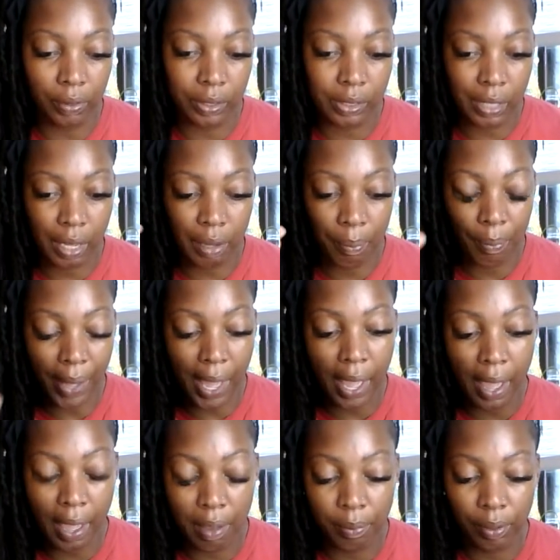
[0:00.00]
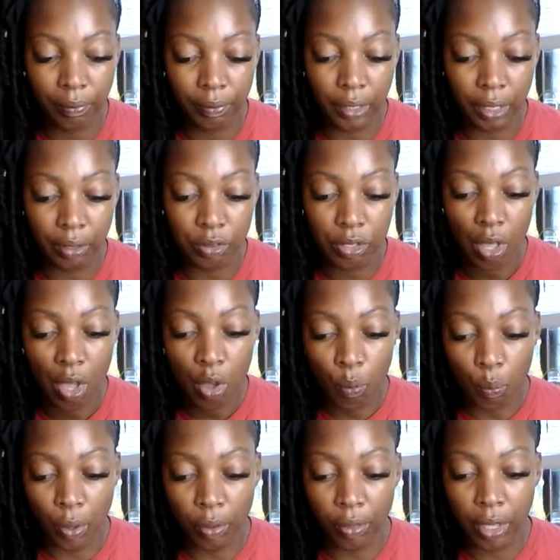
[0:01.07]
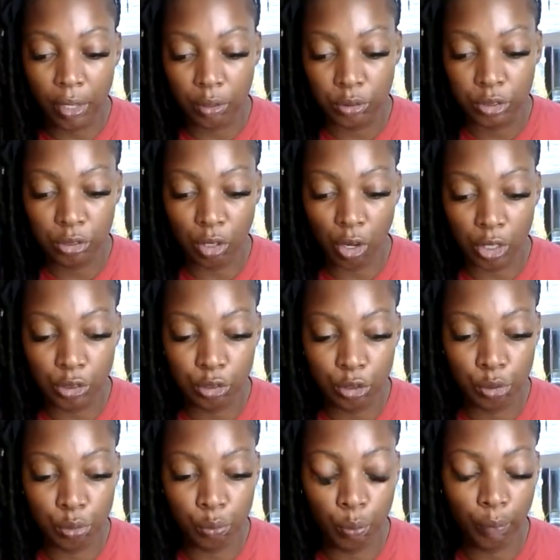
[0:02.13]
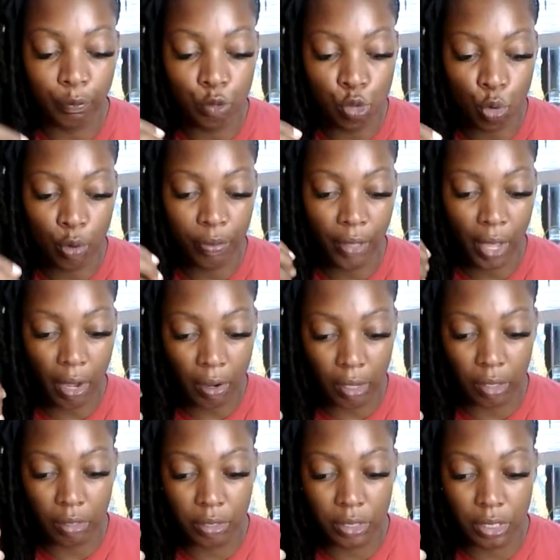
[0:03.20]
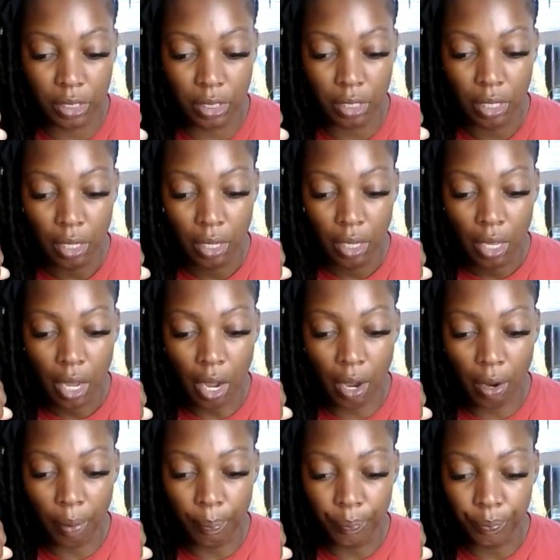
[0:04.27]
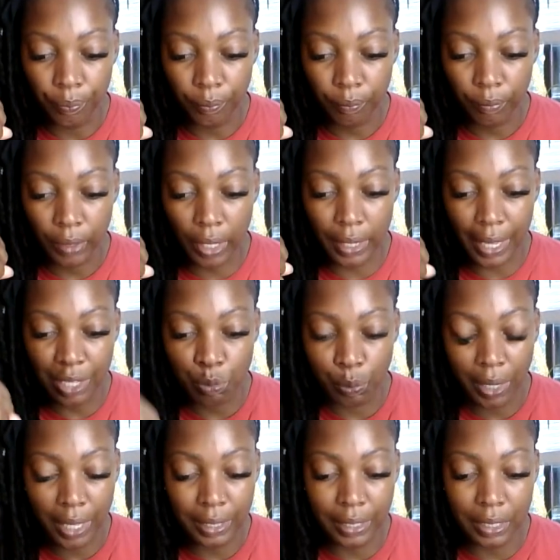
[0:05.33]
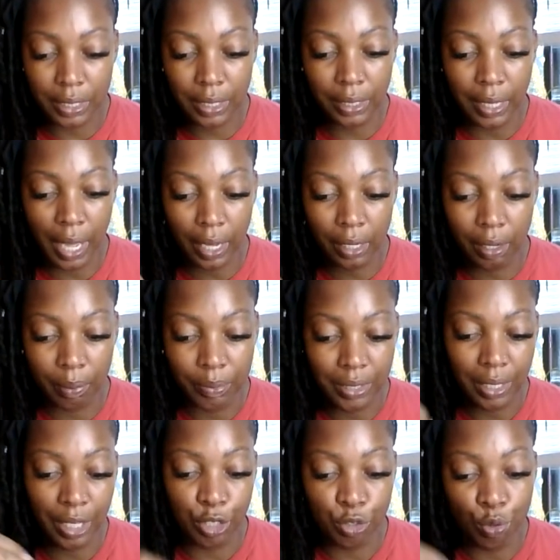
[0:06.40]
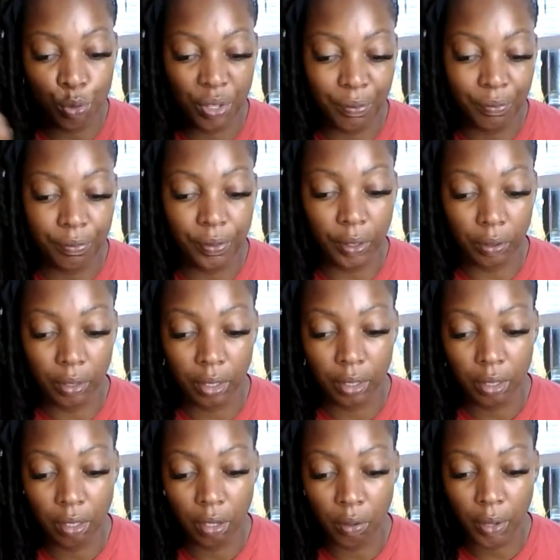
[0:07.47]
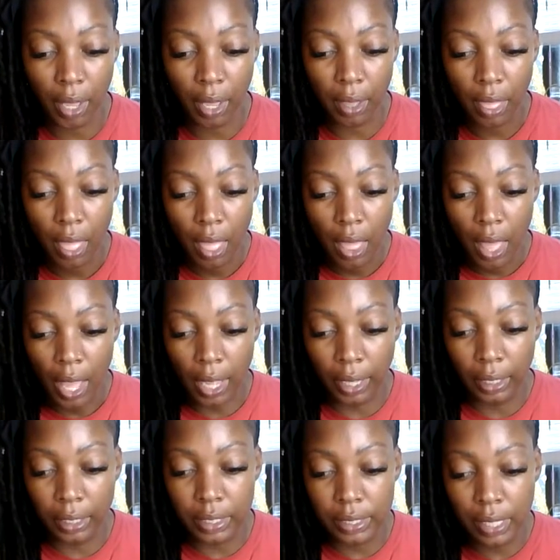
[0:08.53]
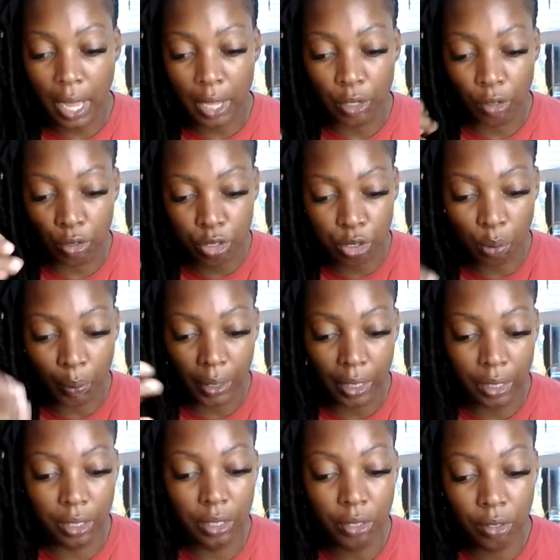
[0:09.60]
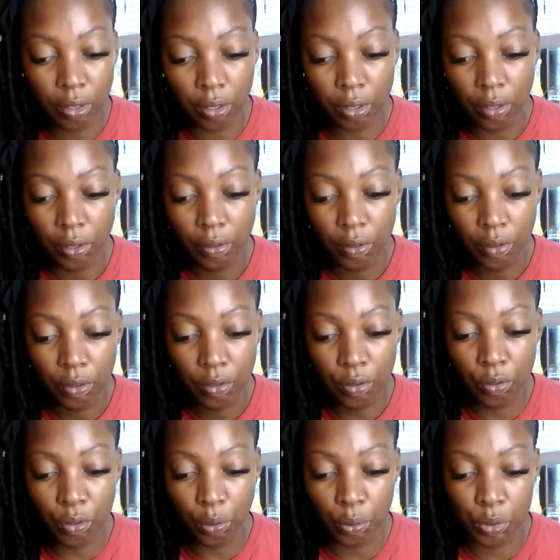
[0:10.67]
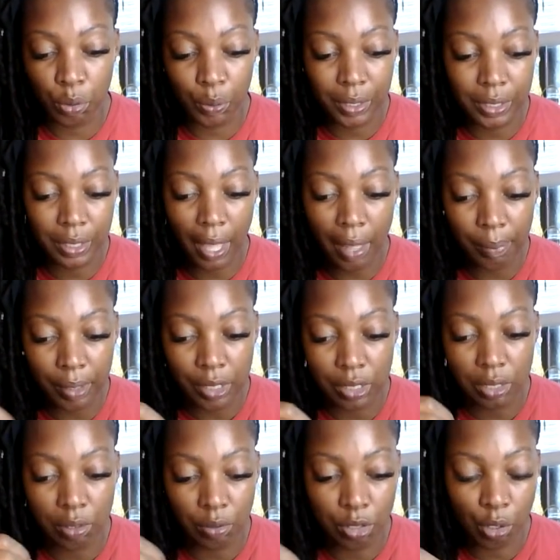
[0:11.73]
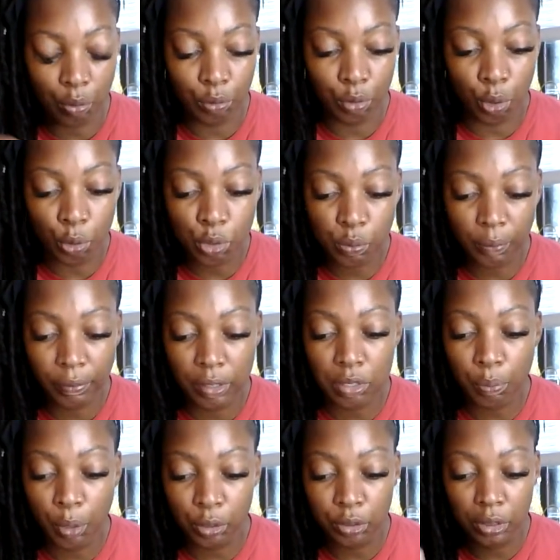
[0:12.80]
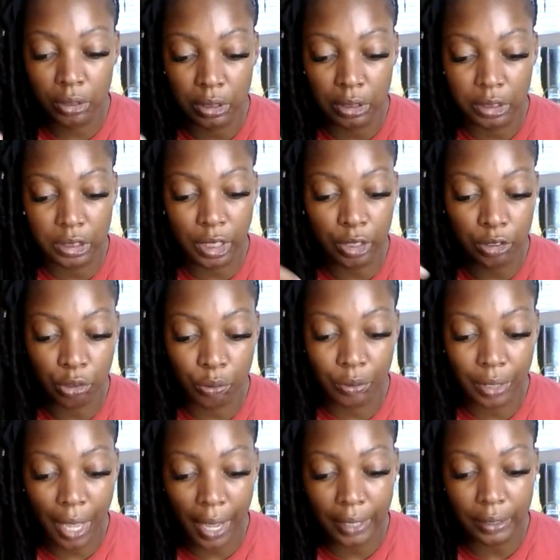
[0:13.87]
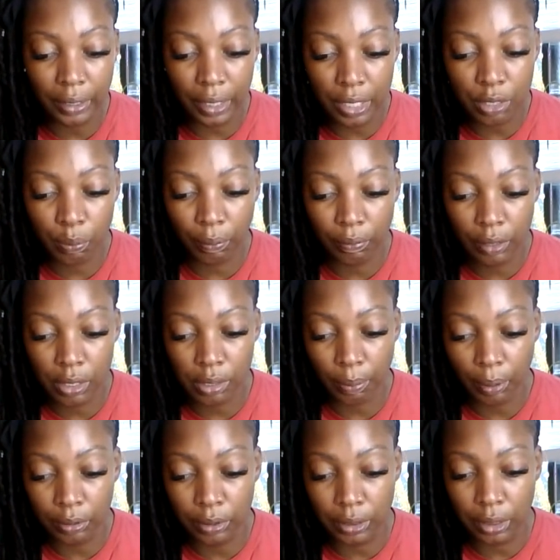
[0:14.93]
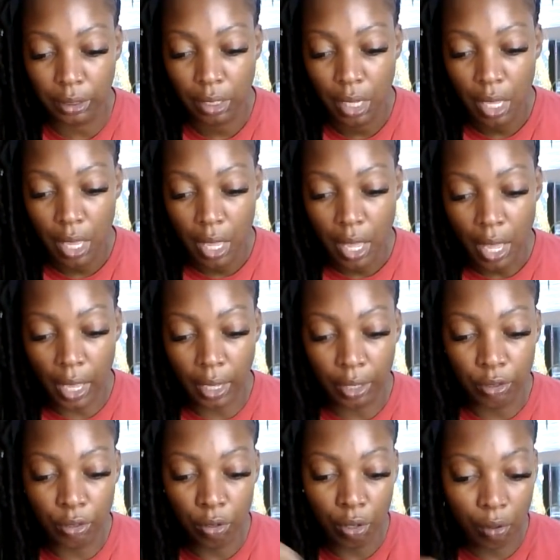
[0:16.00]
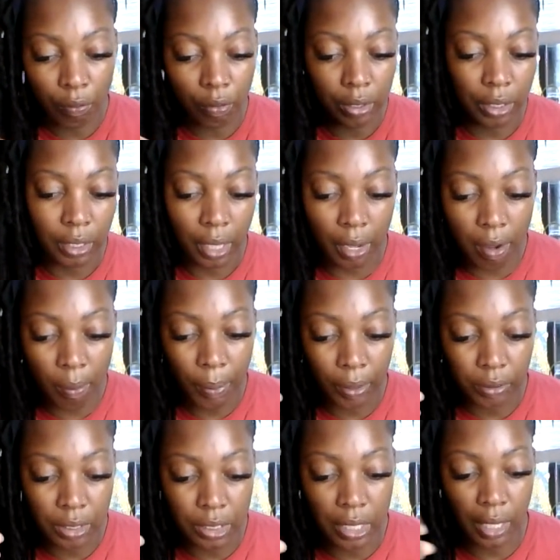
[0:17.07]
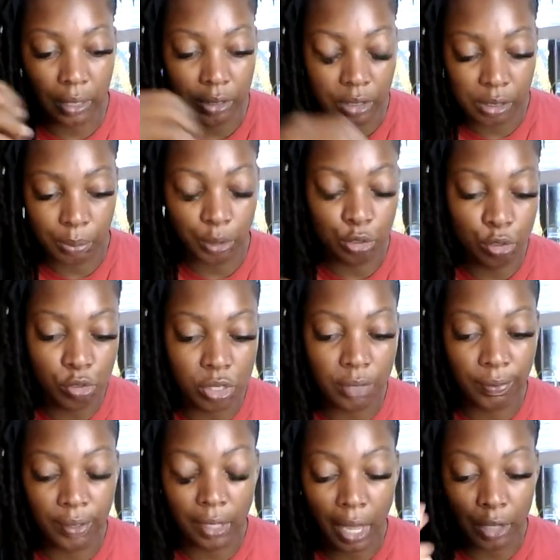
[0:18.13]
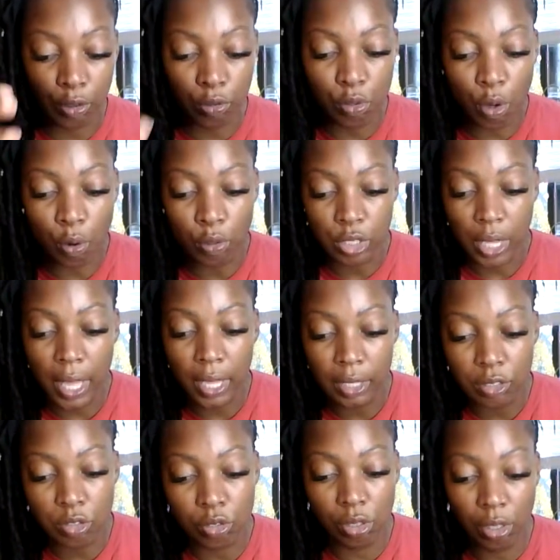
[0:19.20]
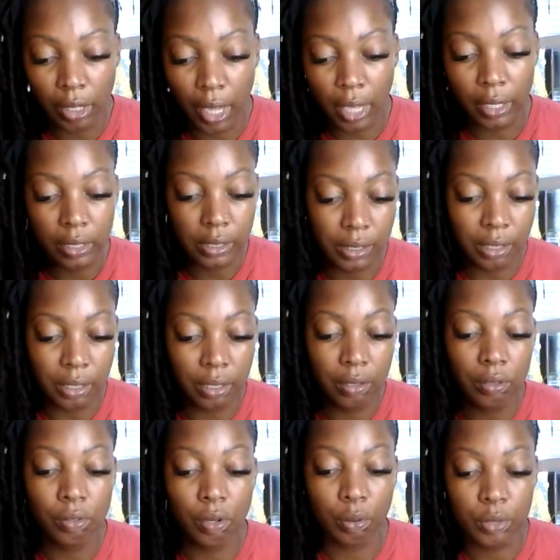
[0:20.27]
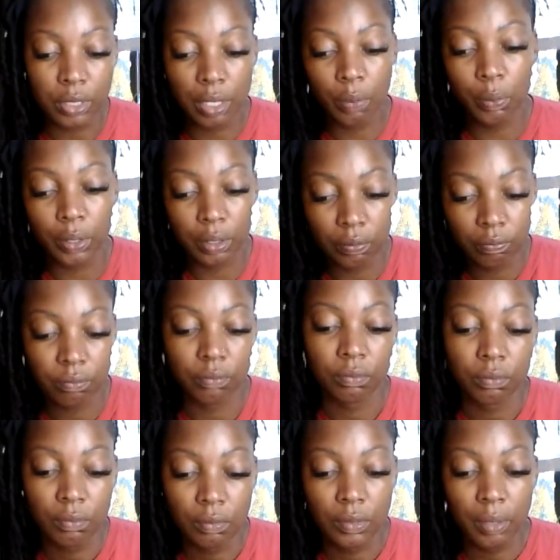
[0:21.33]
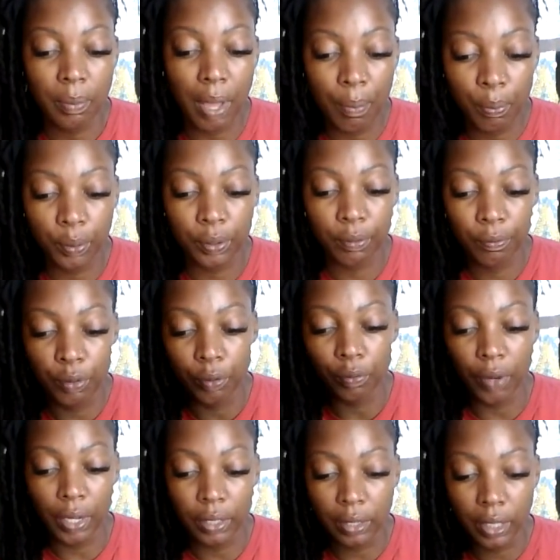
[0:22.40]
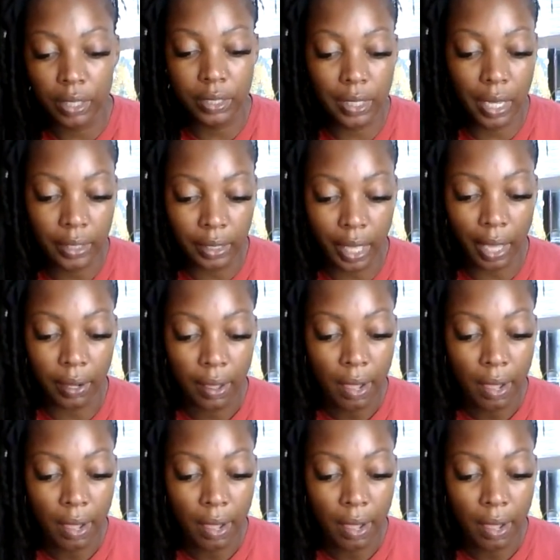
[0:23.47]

It's like a bad habit of theirs where they'll start to withdraw their energy. Um, and that's where that disconnect comes in and you can feel it. Okay. And it's like you're so eager, you know, to establish certain goals with this person, share certain ideas with this person. And you don't really care about the challenges, but you just feel like, you know, change, hey, look at it, see, you know, see what my point of view, right? Things like that.